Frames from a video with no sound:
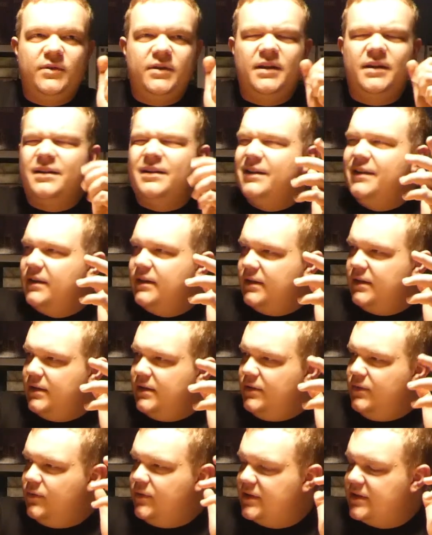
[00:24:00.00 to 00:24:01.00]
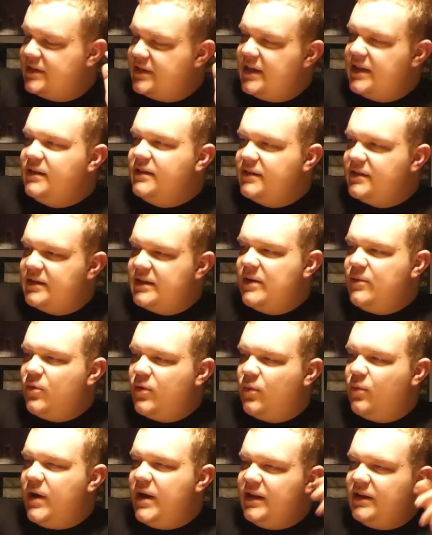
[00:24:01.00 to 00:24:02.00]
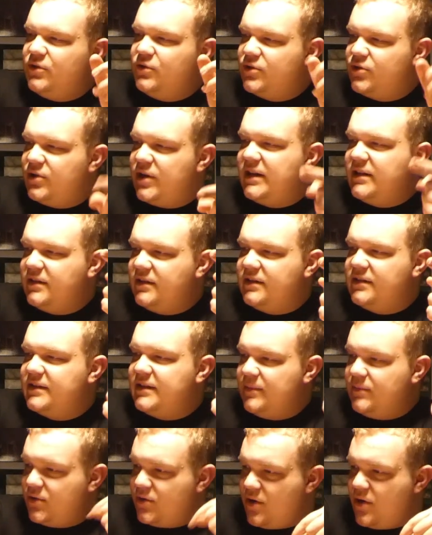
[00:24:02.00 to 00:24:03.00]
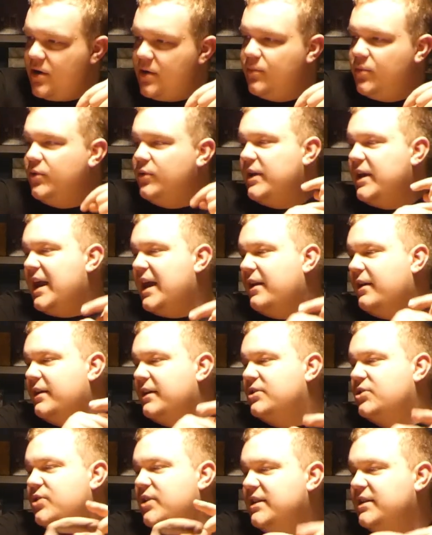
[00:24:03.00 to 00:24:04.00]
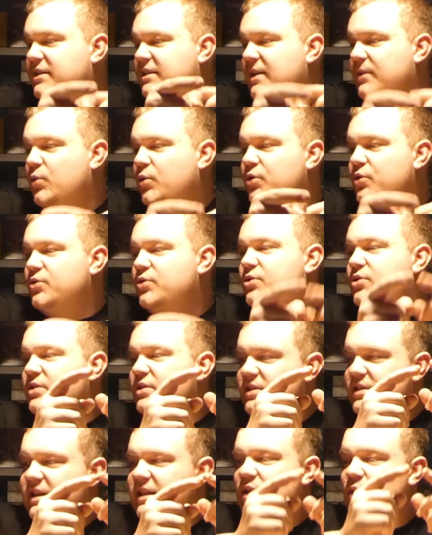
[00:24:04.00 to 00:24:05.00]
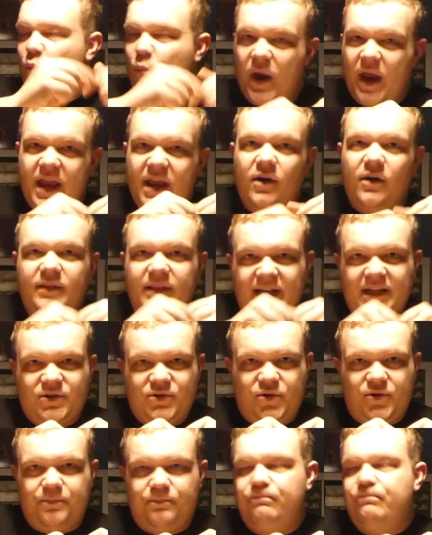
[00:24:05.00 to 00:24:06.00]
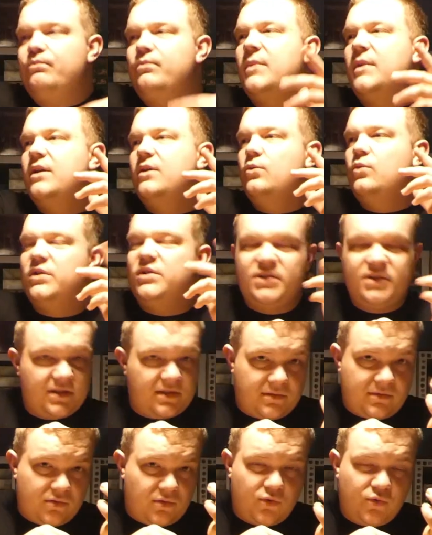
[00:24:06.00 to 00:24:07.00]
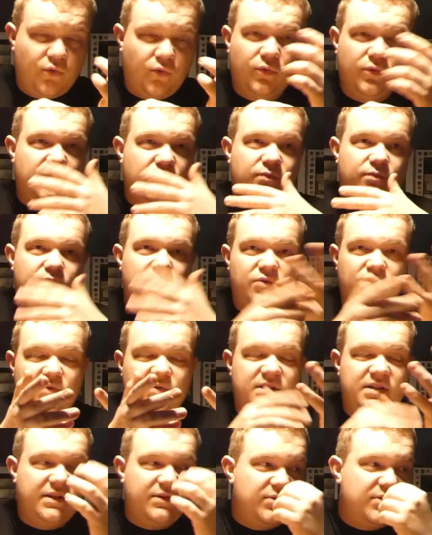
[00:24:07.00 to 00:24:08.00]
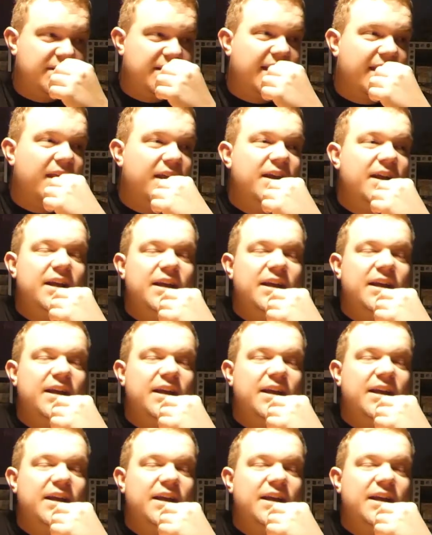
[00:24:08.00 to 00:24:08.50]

can send the same one away that you attracted the same turn, but you cannot attract the same one you send away on that turn, which is cool to distinguish that.